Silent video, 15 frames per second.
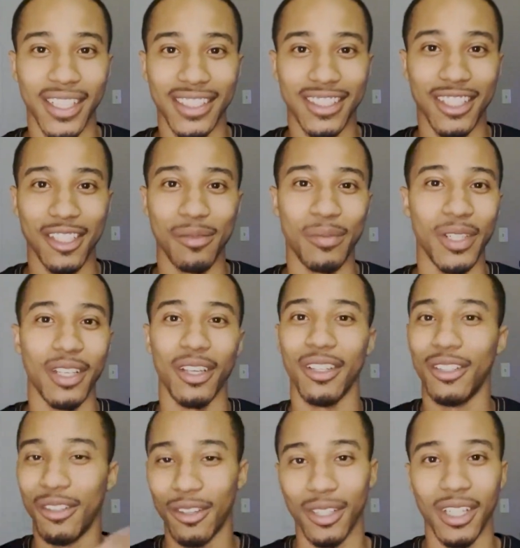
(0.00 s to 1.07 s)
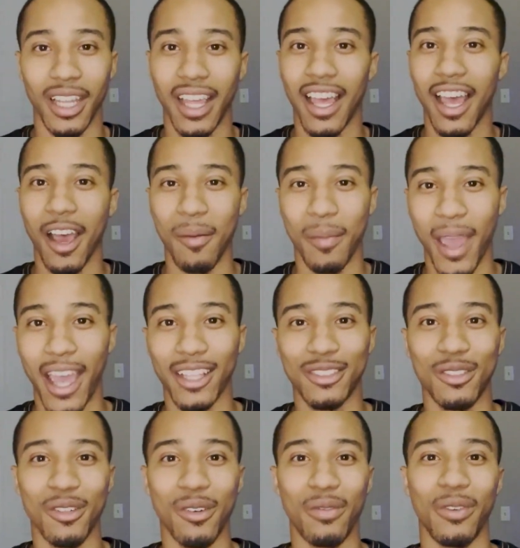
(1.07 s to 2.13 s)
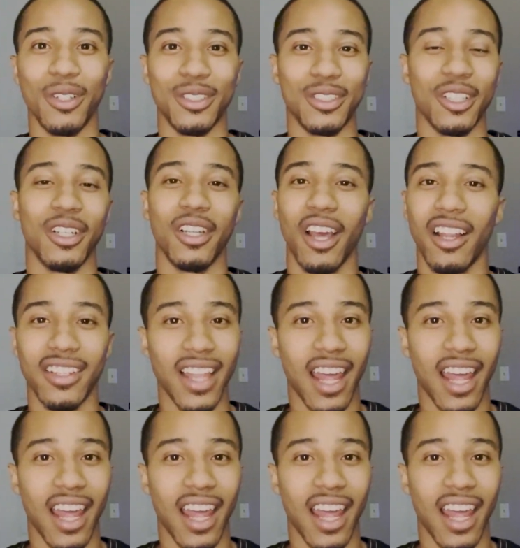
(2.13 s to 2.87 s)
is going to be a bad school for your son or daughter.